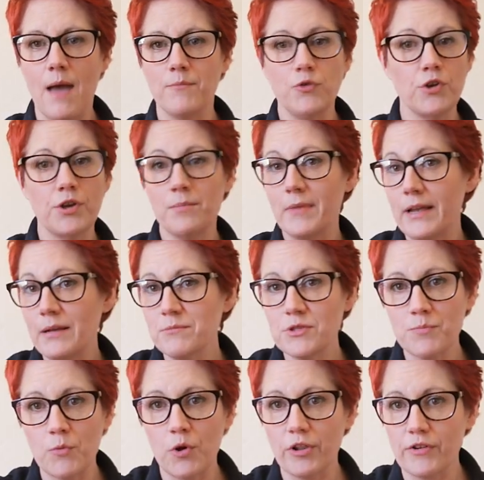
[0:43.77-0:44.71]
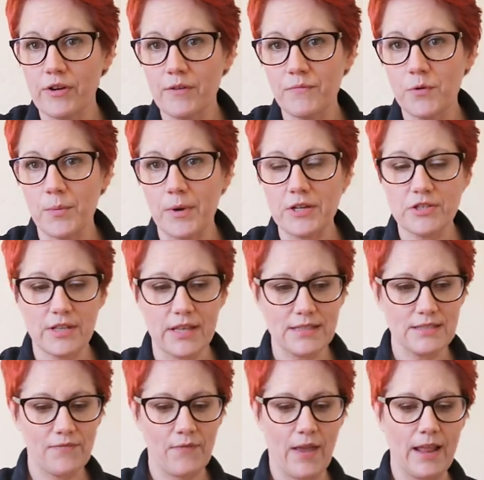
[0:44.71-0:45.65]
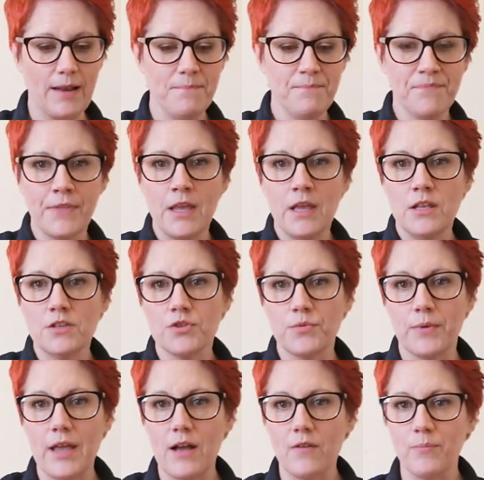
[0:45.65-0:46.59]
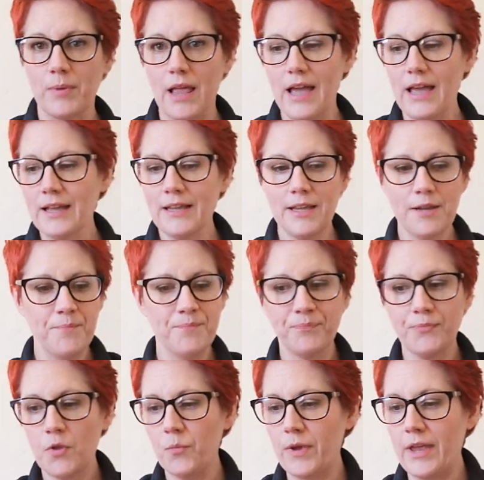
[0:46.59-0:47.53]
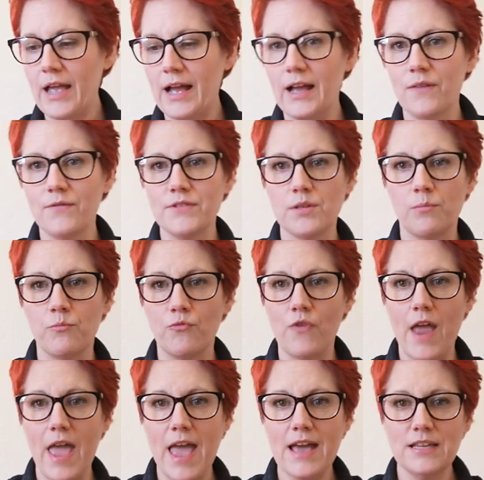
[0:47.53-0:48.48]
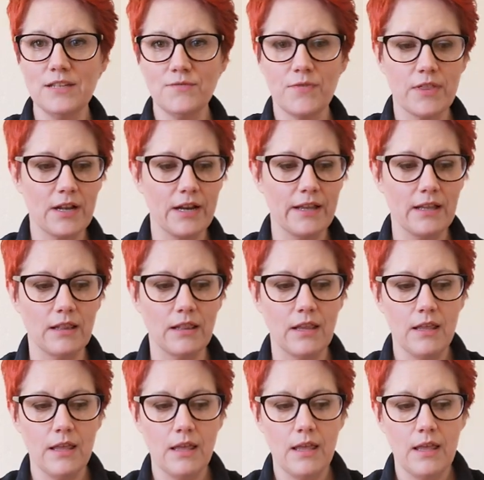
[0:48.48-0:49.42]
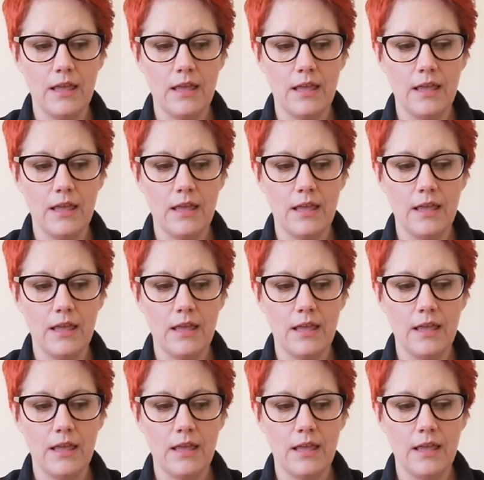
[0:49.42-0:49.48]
You can make them smaller if you wish, that's fine. So we have black, we have some red for the little